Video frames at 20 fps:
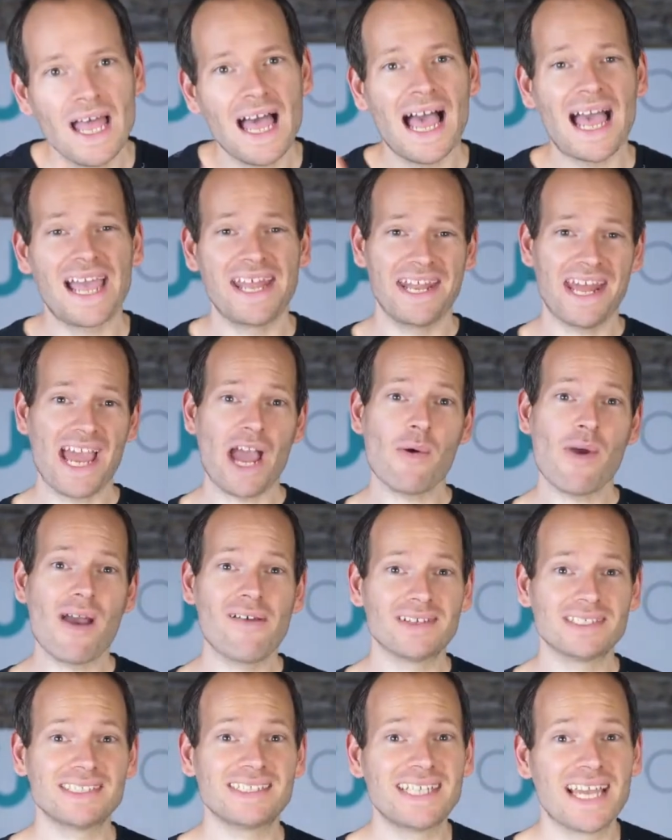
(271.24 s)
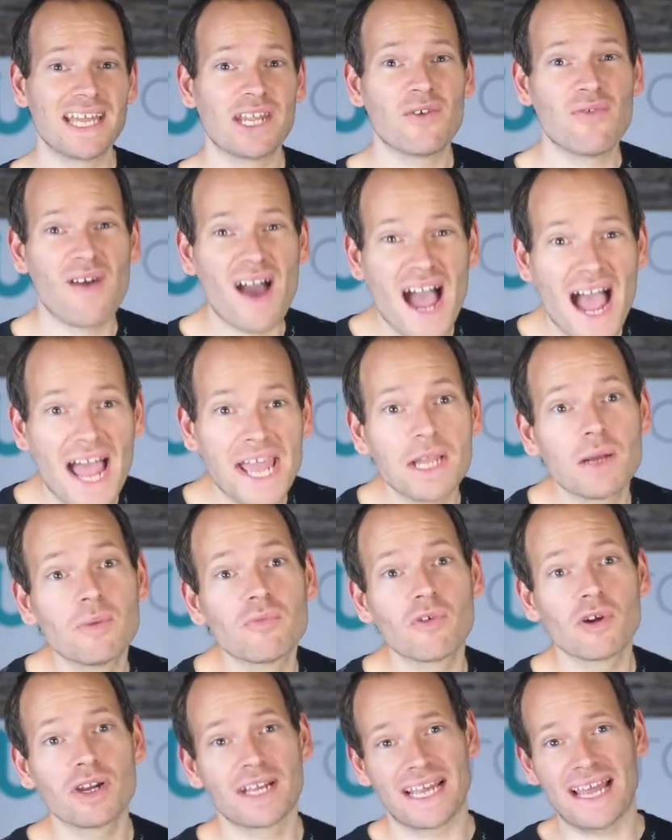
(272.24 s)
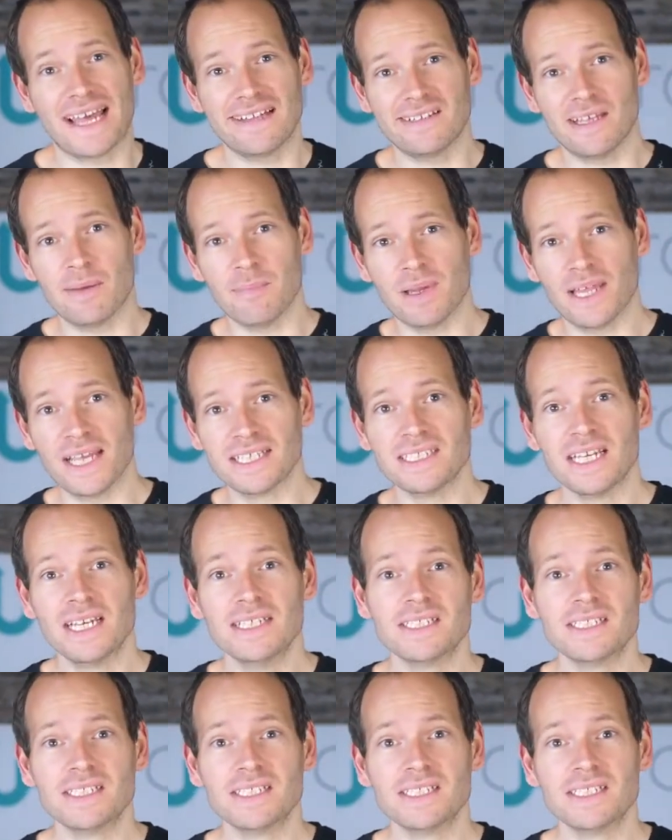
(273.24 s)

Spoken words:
I now have a set of high converting ad templates